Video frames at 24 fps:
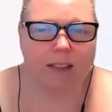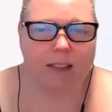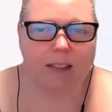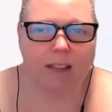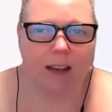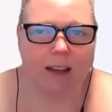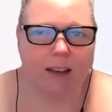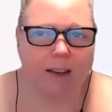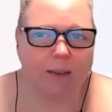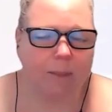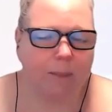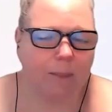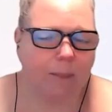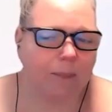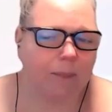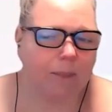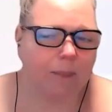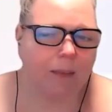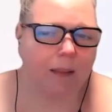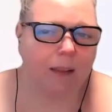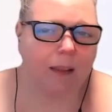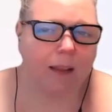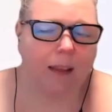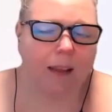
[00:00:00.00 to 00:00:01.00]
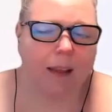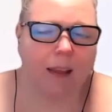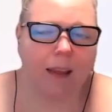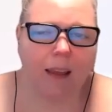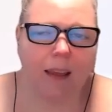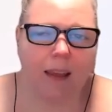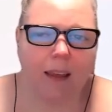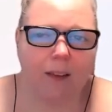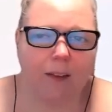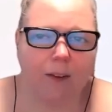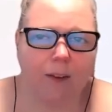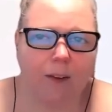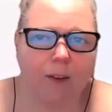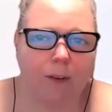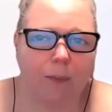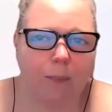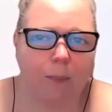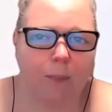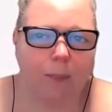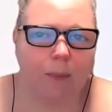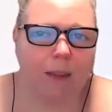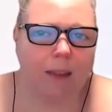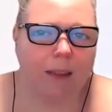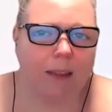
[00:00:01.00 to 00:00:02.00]
done. It could
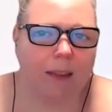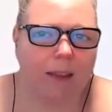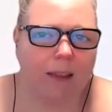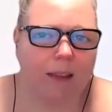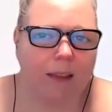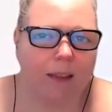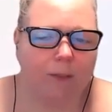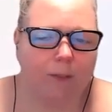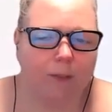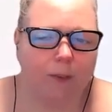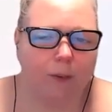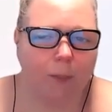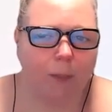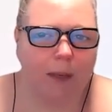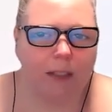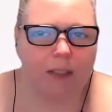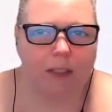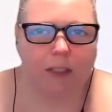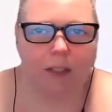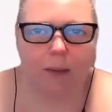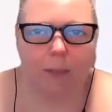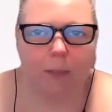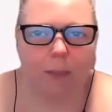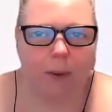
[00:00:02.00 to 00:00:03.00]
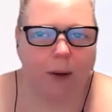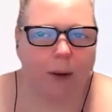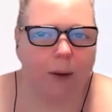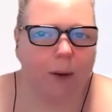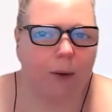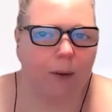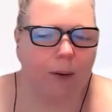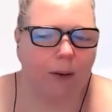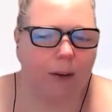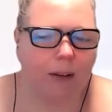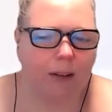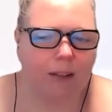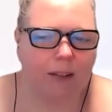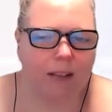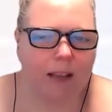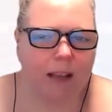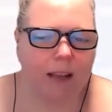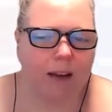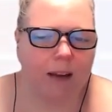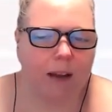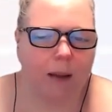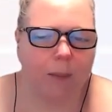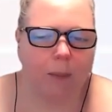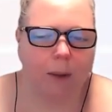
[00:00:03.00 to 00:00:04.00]
be information about,
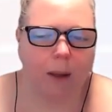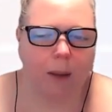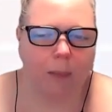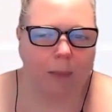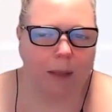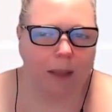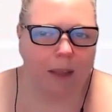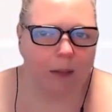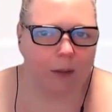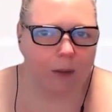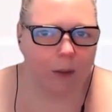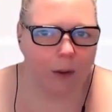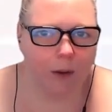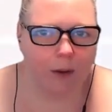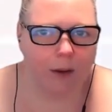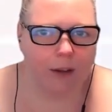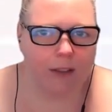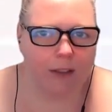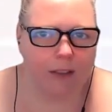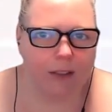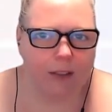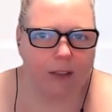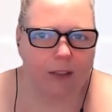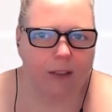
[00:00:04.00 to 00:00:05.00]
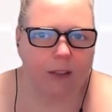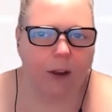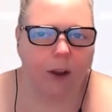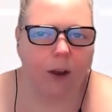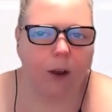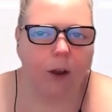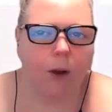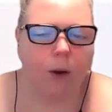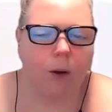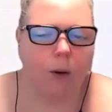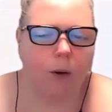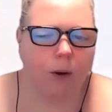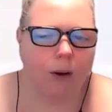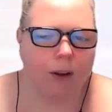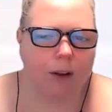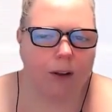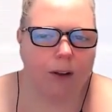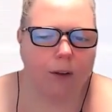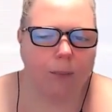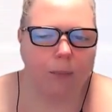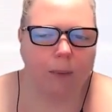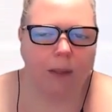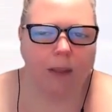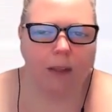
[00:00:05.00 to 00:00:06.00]
say, an upcoming launch, or it
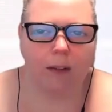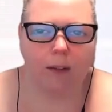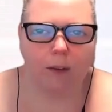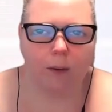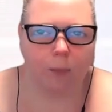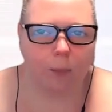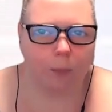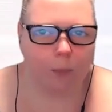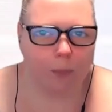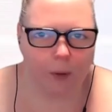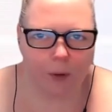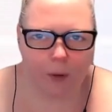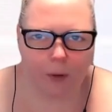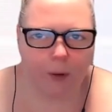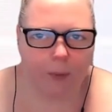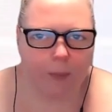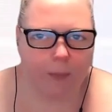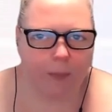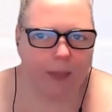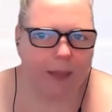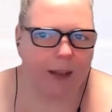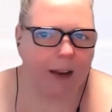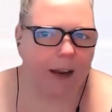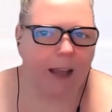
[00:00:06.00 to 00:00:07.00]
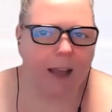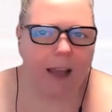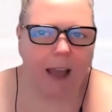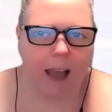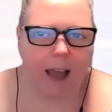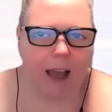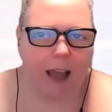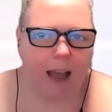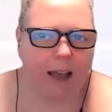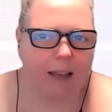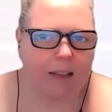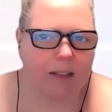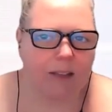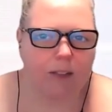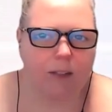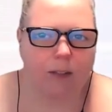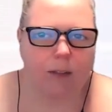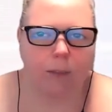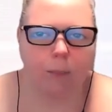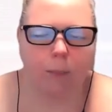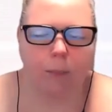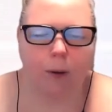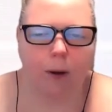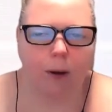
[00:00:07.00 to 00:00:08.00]
could be a little blurb that I add
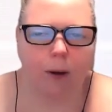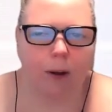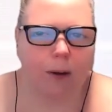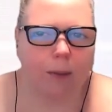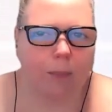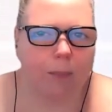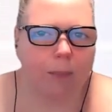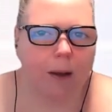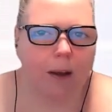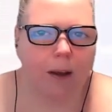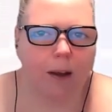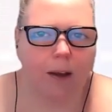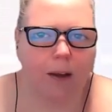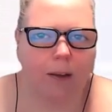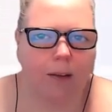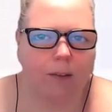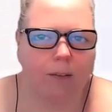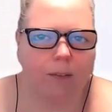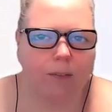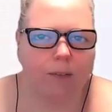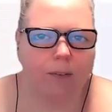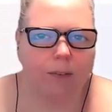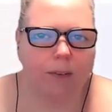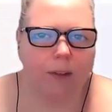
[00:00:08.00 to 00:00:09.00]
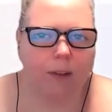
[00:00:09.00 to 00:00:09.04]
to the bottom of